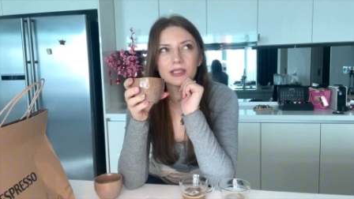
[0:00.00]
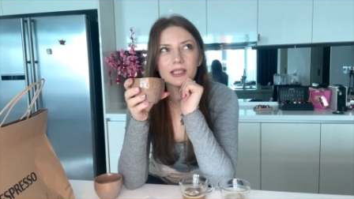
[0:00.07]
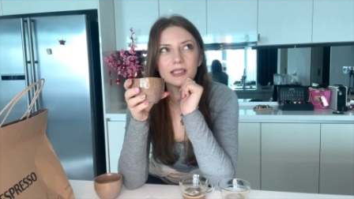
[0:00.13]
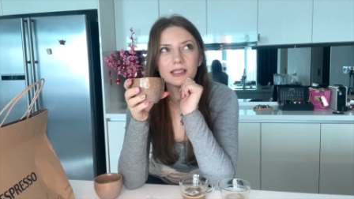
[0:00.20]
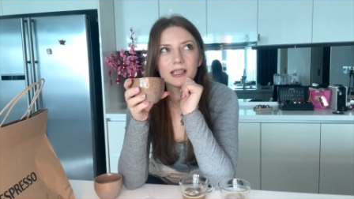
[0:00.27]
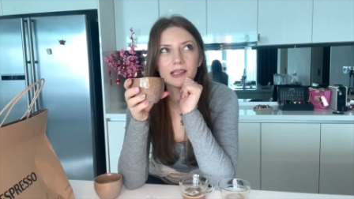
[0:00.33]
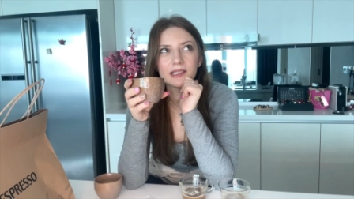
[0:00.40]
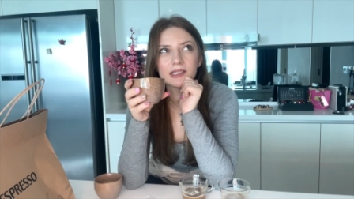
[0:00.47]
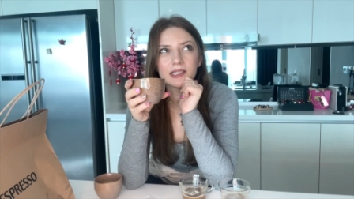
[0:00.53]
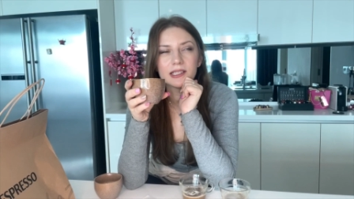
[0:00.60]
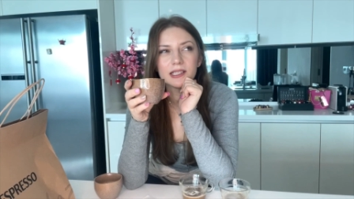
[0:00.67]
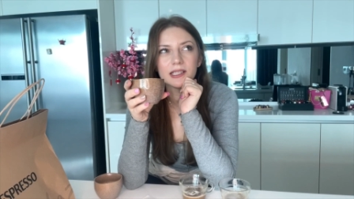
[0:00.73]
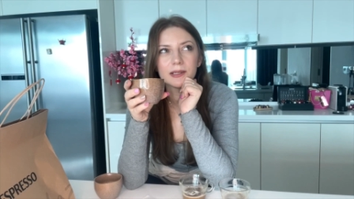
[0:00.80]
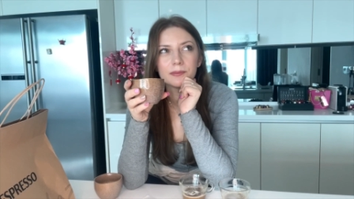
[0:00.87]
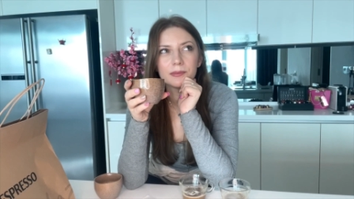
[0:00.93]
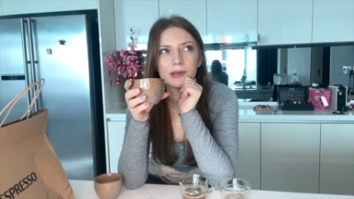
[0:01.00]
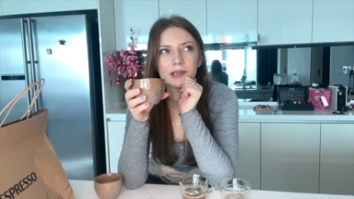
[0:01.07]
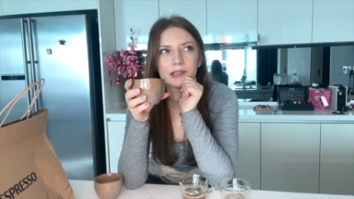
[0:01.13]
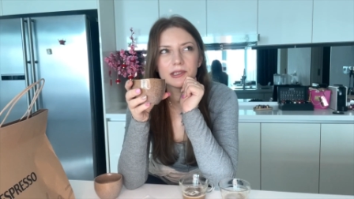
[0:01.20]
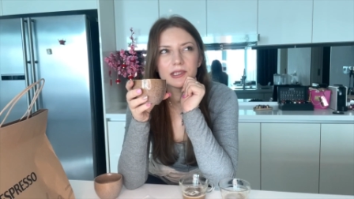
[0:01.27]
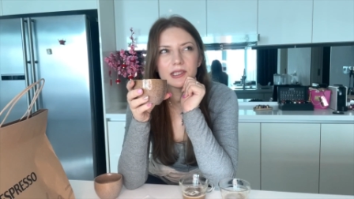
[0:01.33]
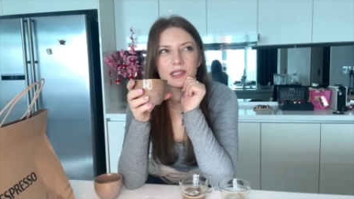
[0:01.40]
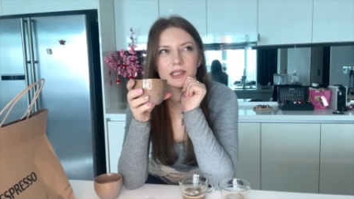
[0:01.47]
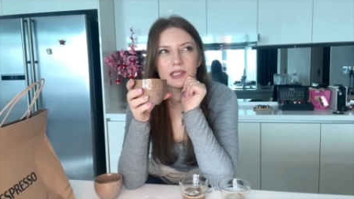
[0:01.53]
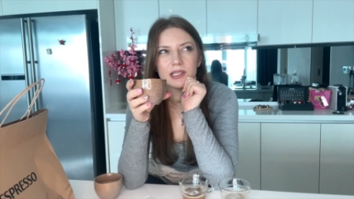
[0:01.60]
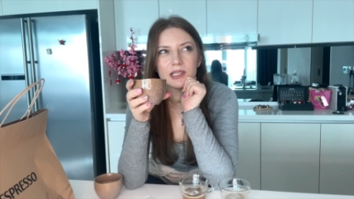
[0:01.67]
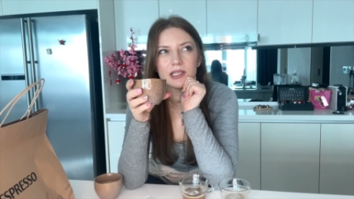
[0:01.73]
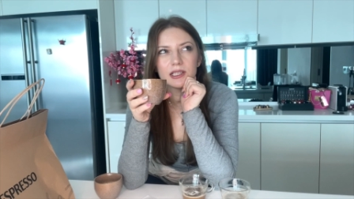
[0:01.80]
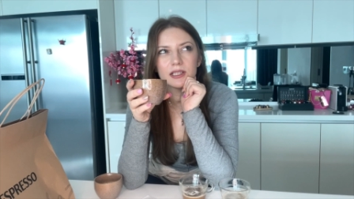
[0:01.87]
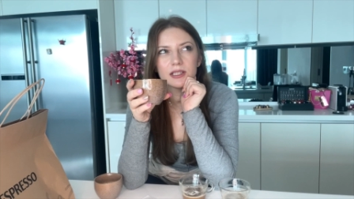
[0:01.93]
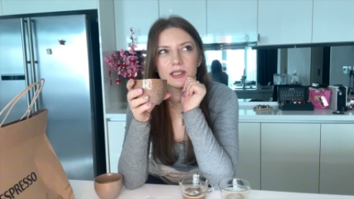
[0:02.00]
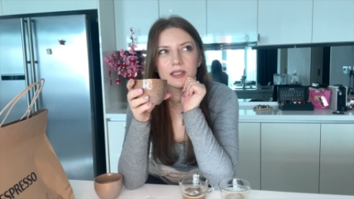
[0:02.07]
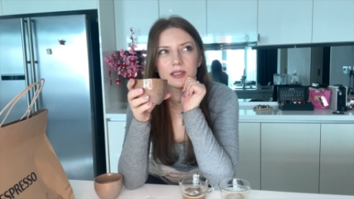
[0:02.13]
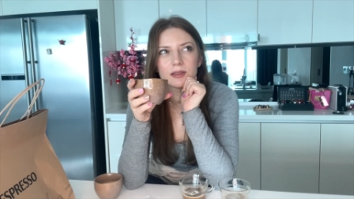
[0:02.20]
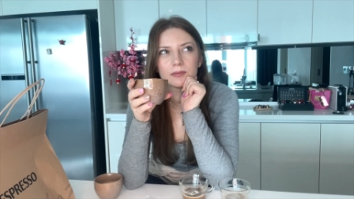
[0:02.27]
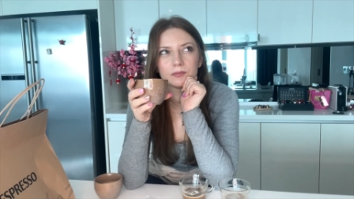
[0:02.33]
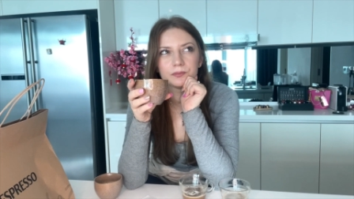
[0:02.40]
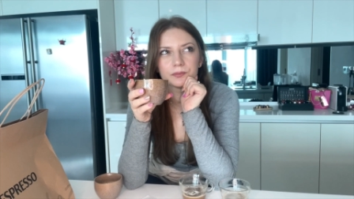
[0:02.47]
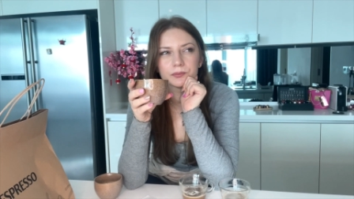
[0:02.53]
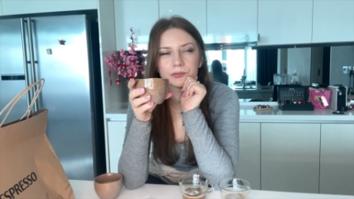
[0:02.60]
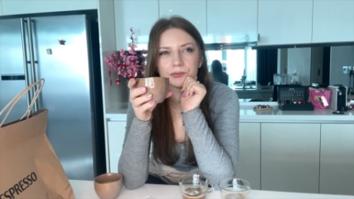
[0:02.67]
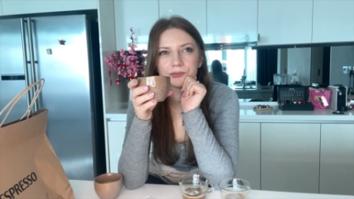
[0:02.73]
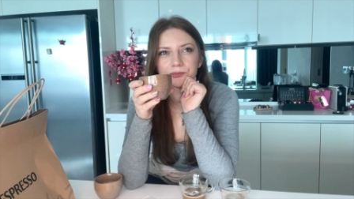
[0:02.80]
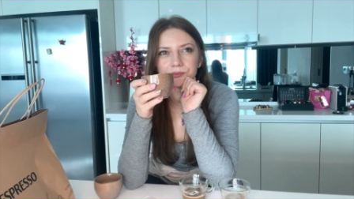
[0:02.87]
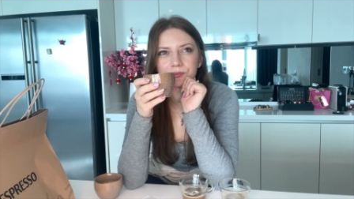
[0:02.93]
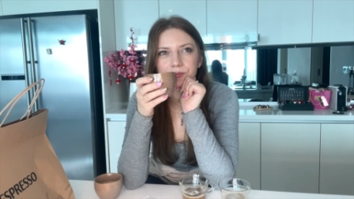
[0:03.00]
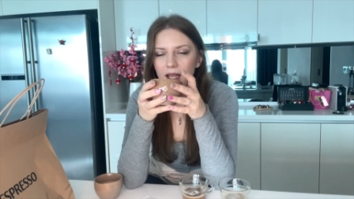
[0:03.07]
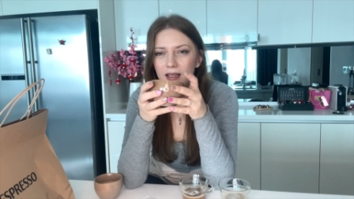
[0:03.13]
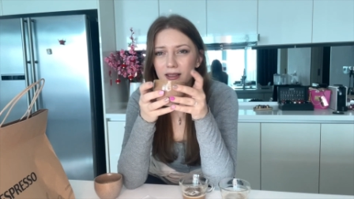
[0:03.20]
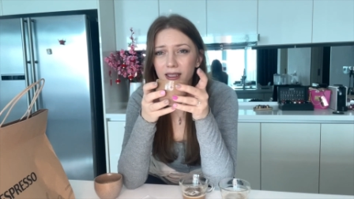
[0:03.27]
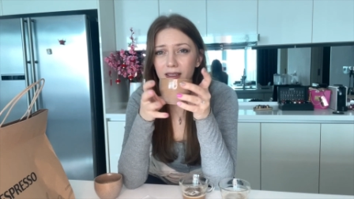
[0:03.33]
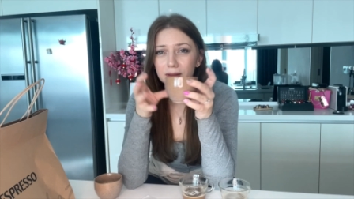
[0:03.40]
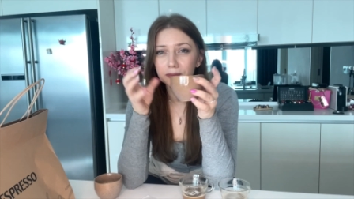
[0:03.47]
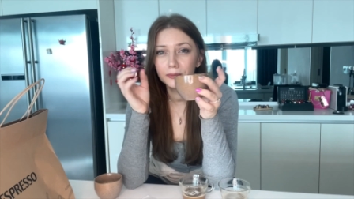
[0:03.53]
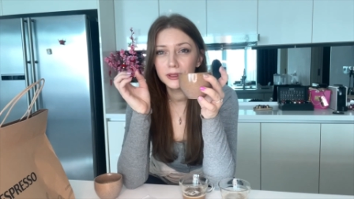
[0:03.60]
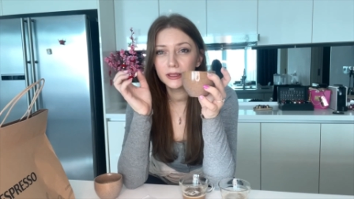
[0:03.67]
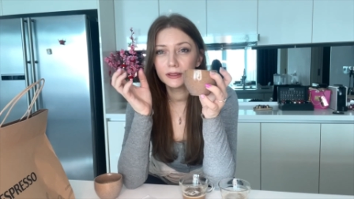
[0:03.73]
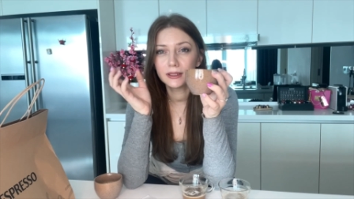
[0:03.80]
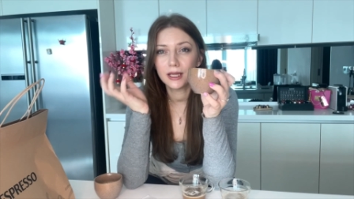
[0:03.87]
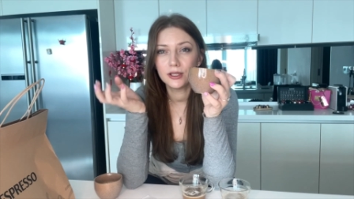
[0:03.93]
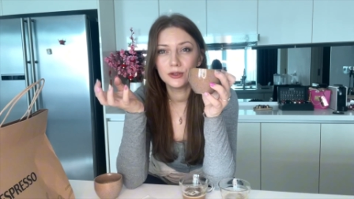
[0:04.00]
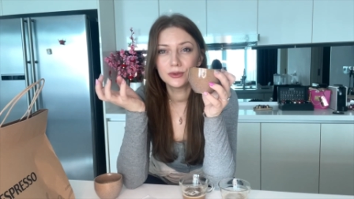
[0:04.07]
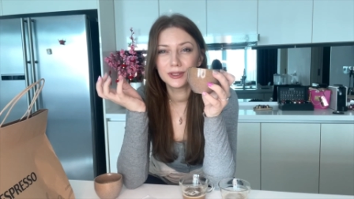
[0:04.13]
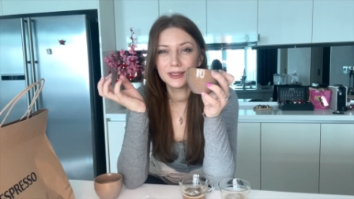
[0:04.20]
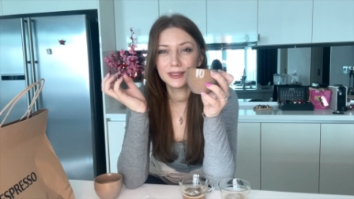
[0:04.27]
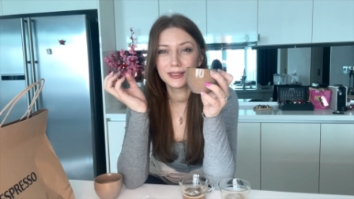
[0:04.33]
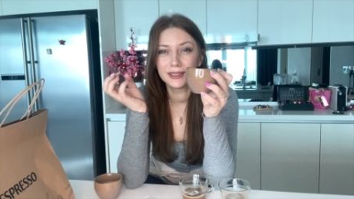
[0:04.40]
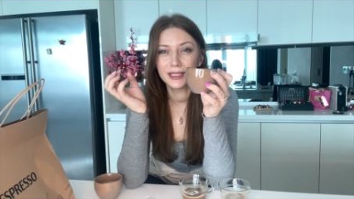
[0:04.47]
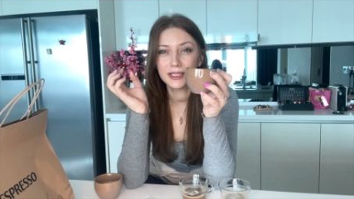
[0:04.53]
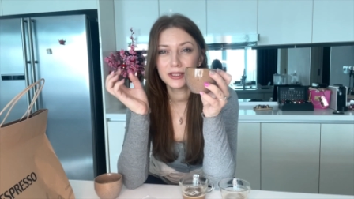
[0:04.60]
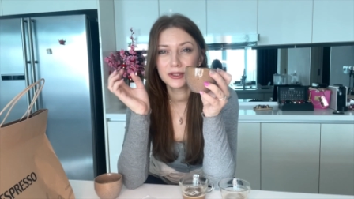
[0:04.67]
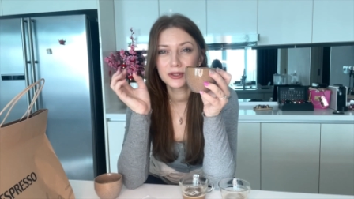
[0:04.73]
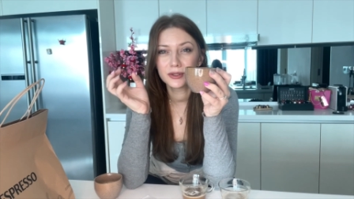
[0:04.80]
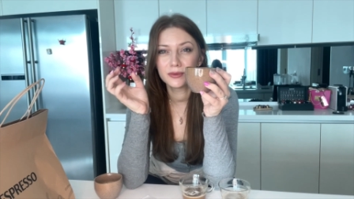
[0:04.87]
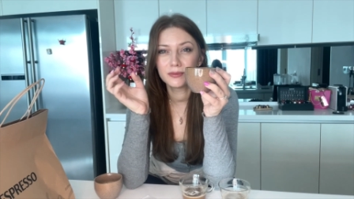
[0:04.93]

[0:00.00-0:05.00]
say density number six. I think the milk diluted the taste so